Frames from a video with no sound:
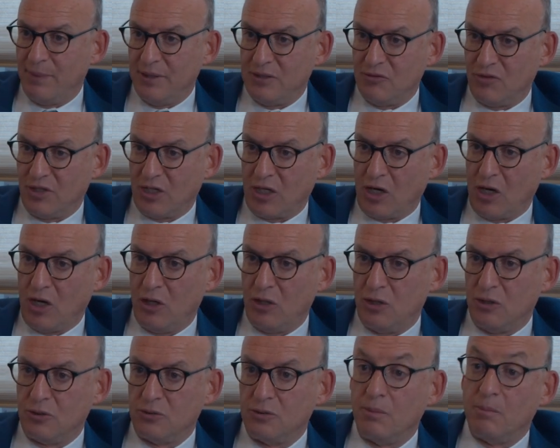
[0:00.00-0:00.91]
bit of the
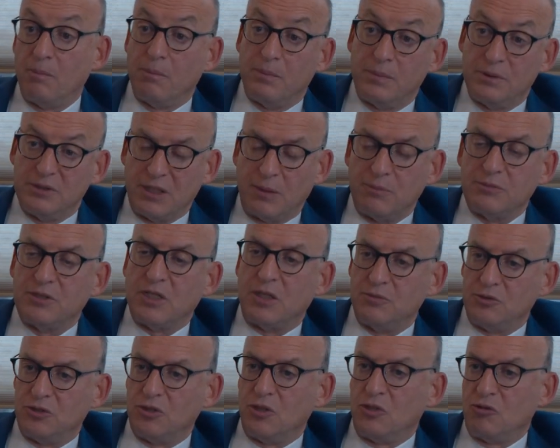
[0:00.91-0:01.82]
colon,
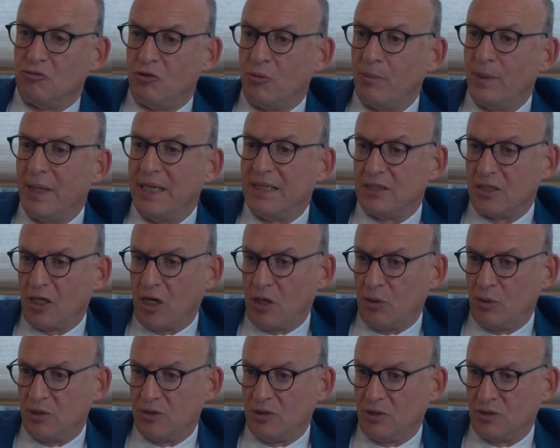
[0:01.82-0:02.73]
sometimes doing a repeat
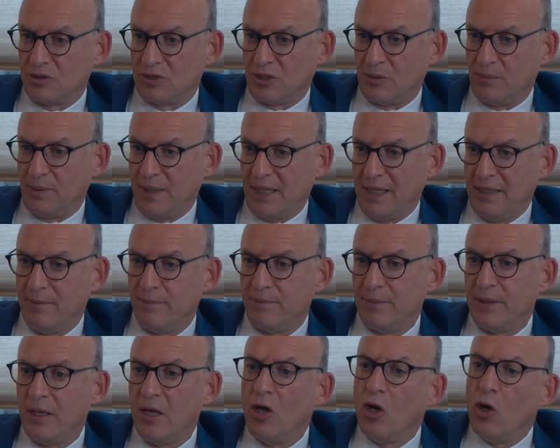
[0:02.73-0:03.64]
colonoscopy.
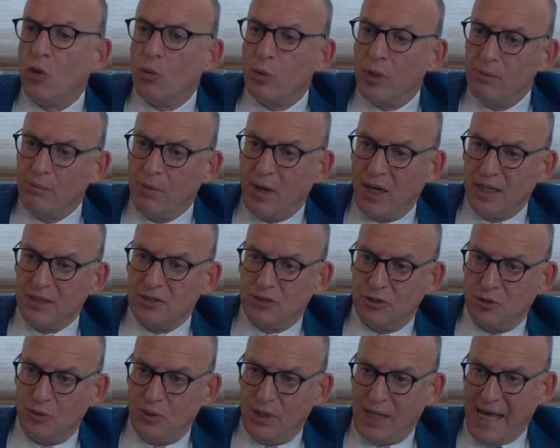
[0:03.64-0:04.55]
We might
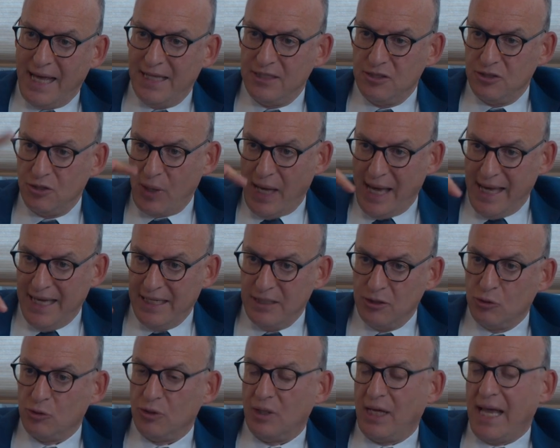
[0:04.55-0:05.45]
do an
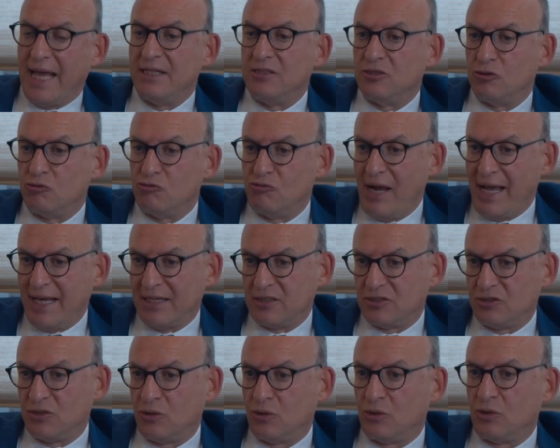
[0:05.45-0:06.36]
endoanal or
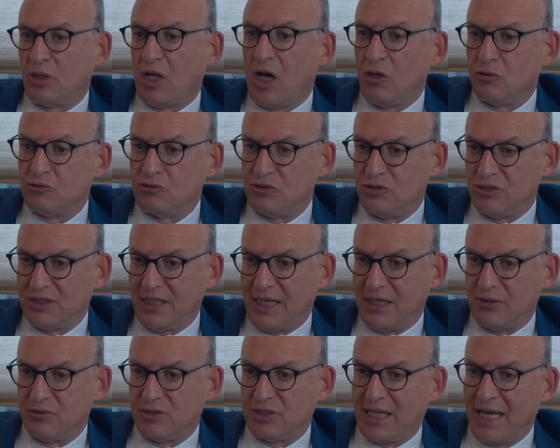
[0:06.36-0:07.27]
endorectal
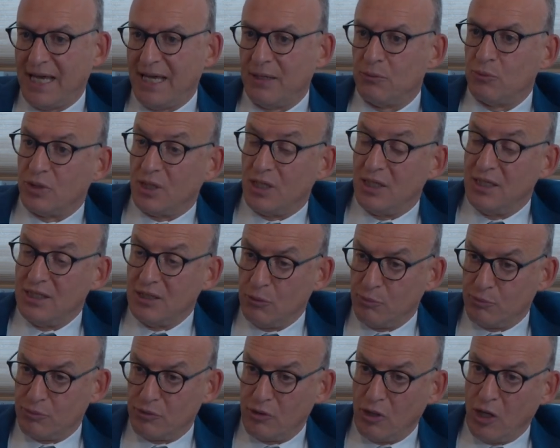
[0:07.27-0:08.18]
ultrasound scan with a
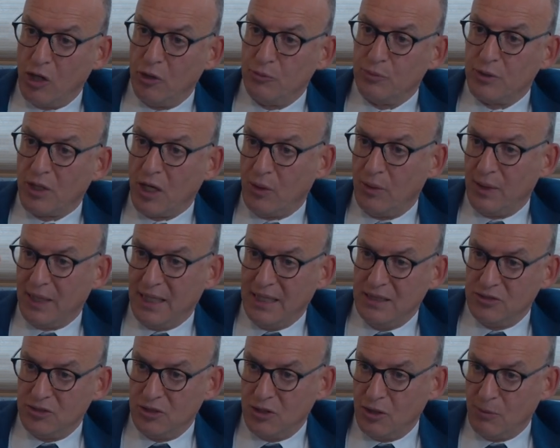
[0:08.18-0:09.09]
little probe going
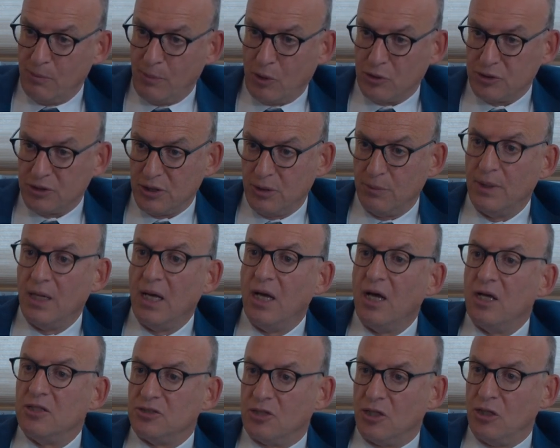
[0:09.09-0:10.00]
into the bottom
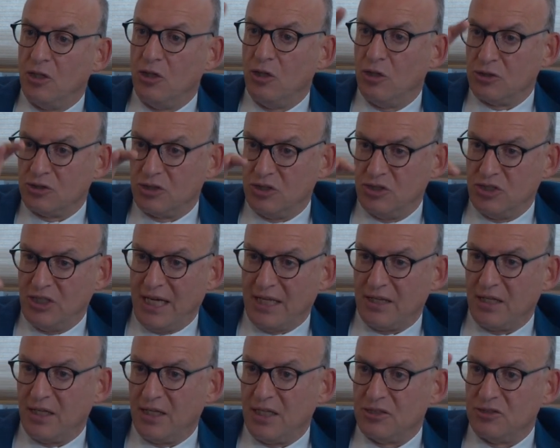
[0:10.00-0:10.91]
to look to
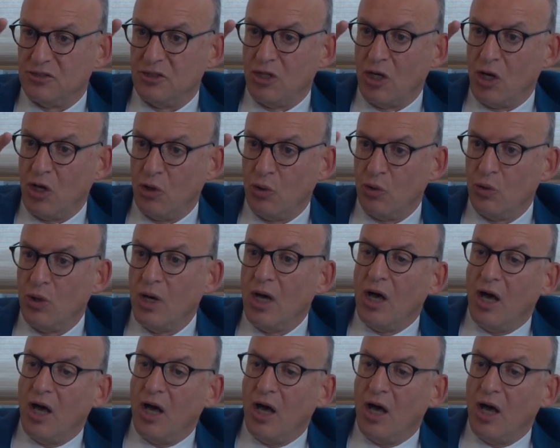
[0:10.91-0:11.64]
check that there's no